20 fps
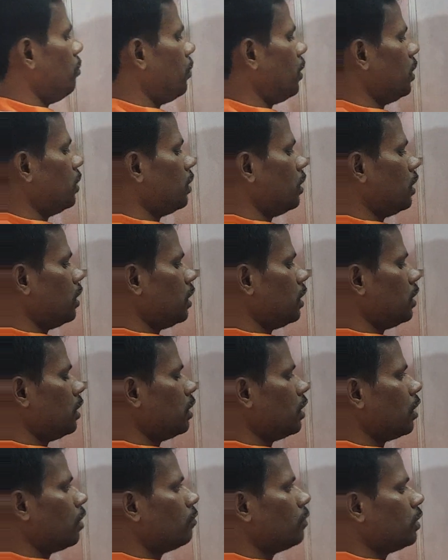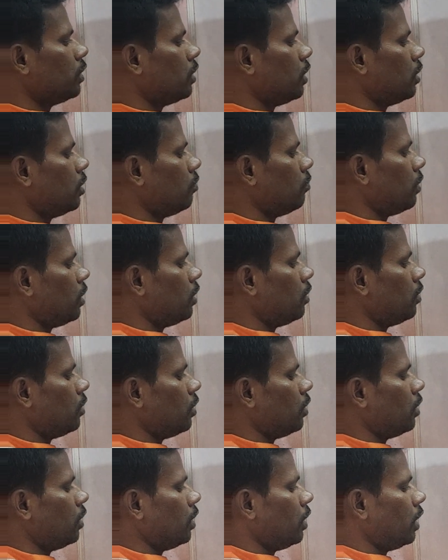Percentage income is nothing but
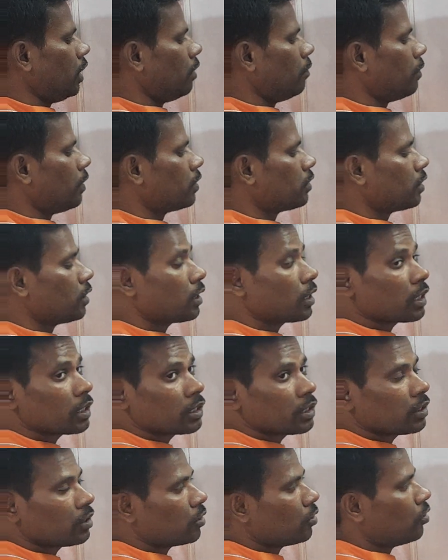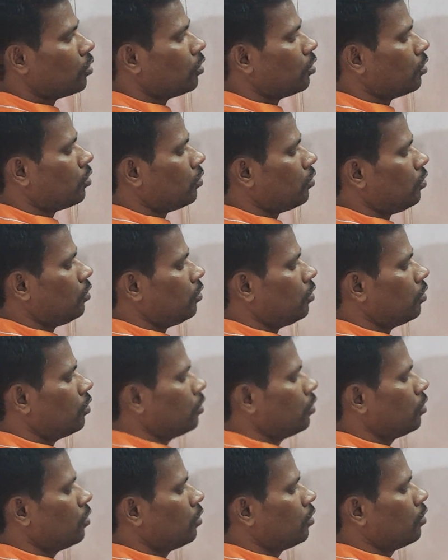rate percentage is equal to
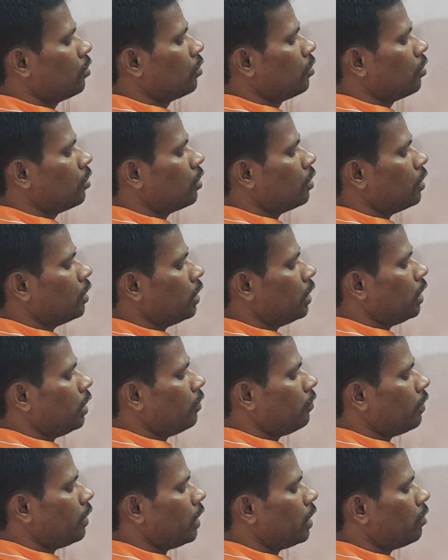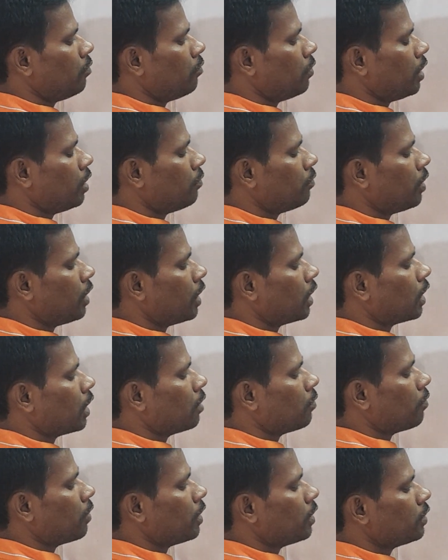dividend by
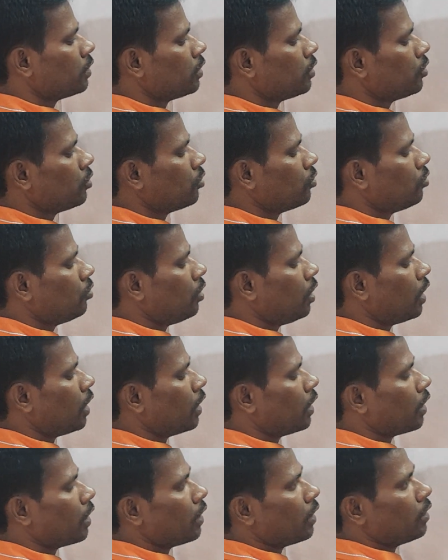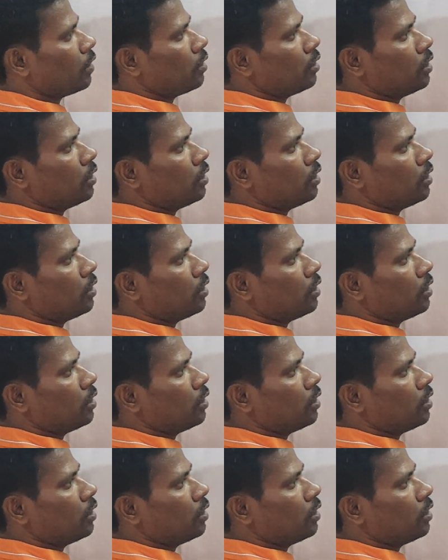market price into 100.